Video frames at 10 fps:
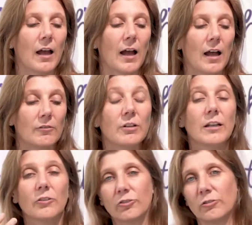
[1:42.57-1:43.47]
uh,
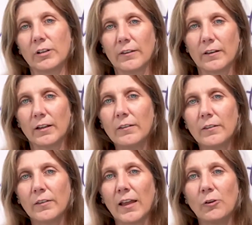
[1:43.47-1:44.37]
reassurances
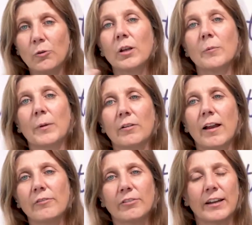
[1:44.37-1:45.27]
that you're going to be
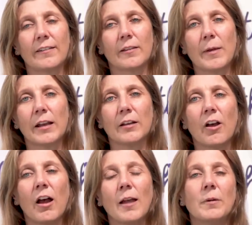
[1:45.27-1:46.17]
around for X amount of
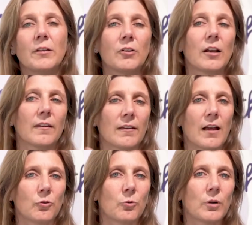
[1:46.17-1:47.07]
time, and you're going to
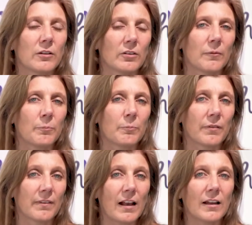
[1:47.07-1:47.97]
start talking to
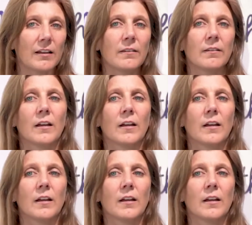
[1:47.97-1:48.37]
sellers,